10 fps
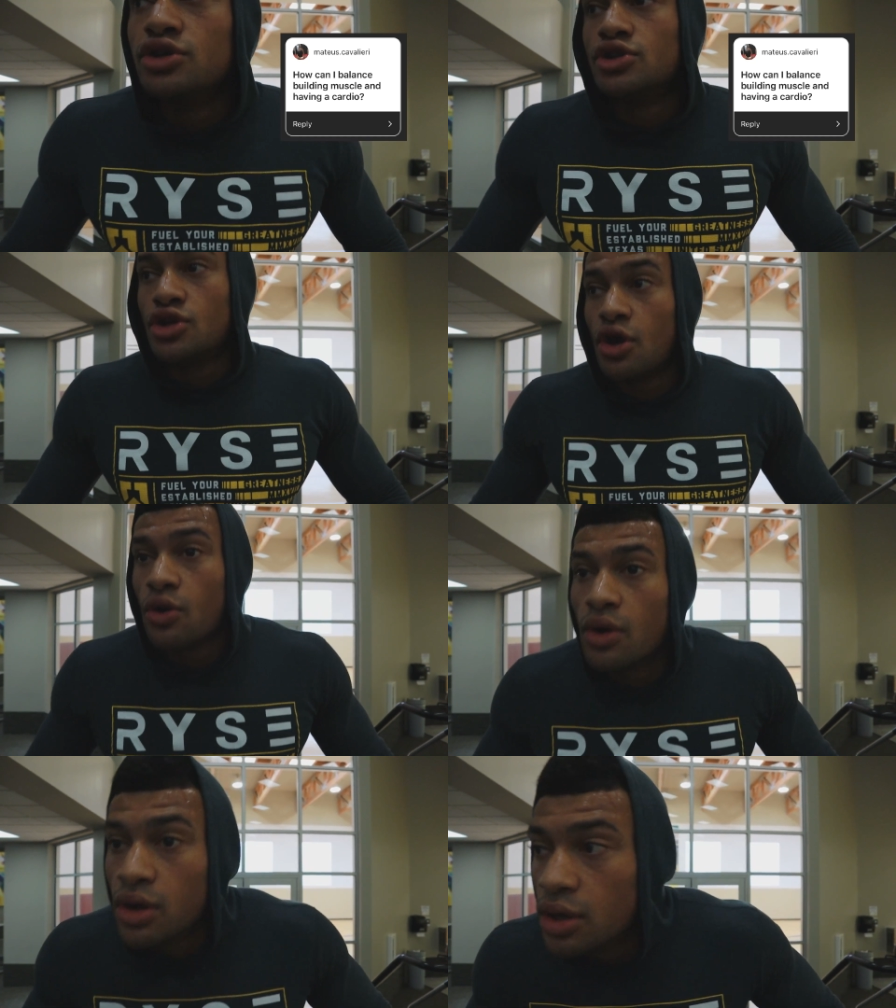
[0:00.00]

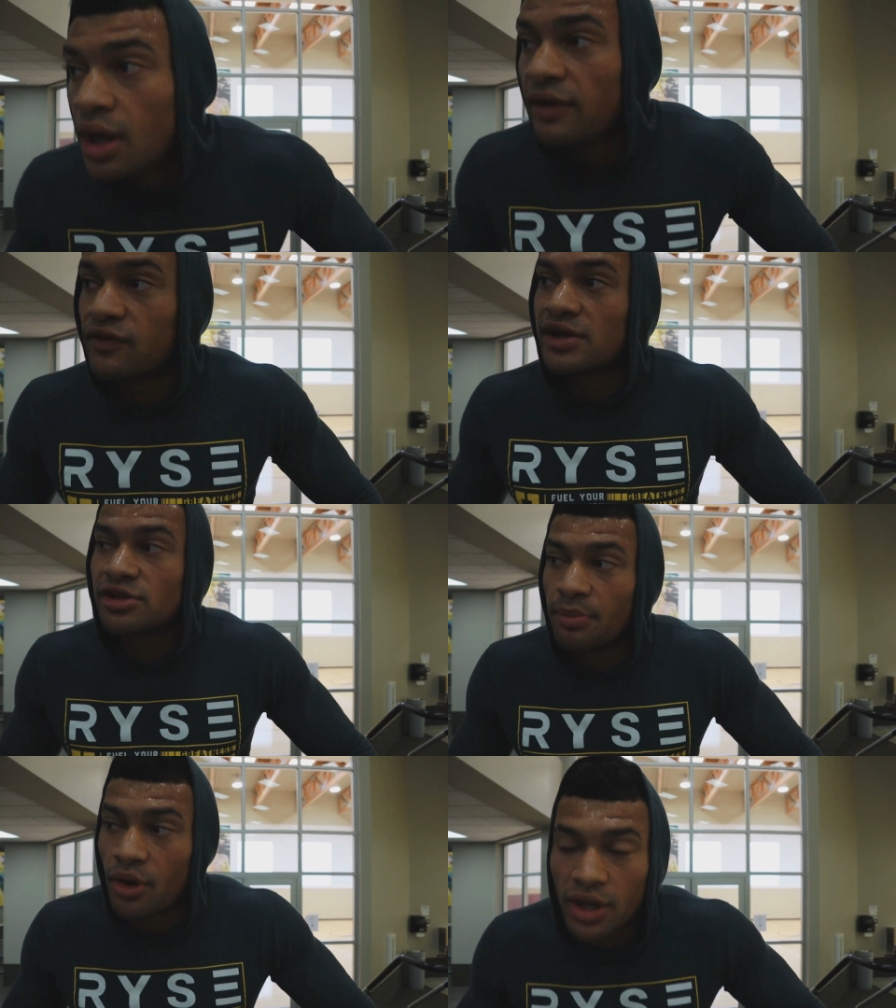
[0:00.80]
So if you
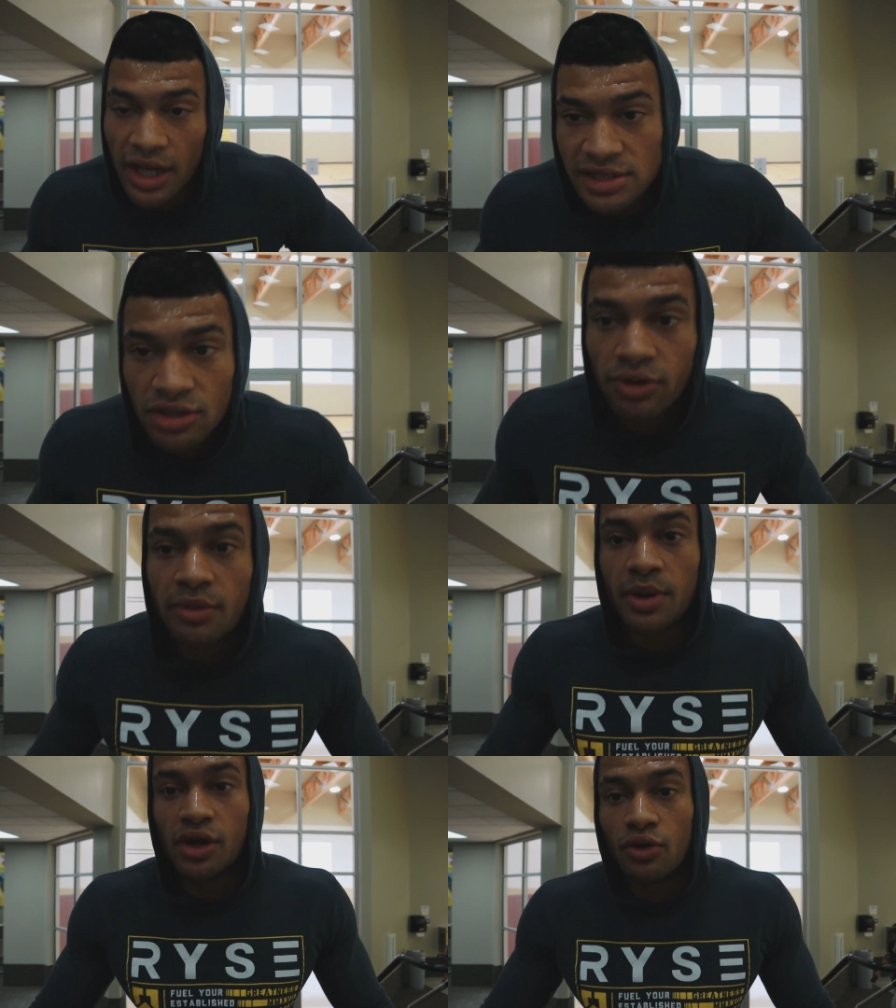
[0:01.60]
guys are bulking, I still
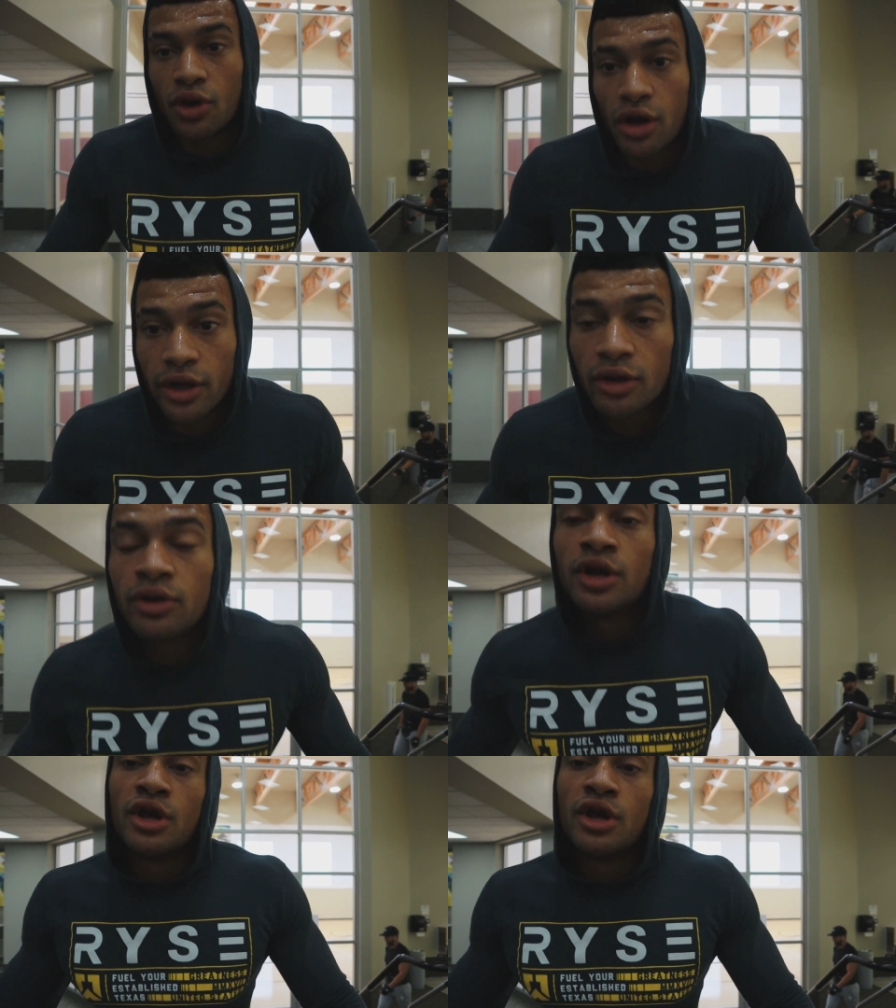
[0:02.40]
recommend to do cardio.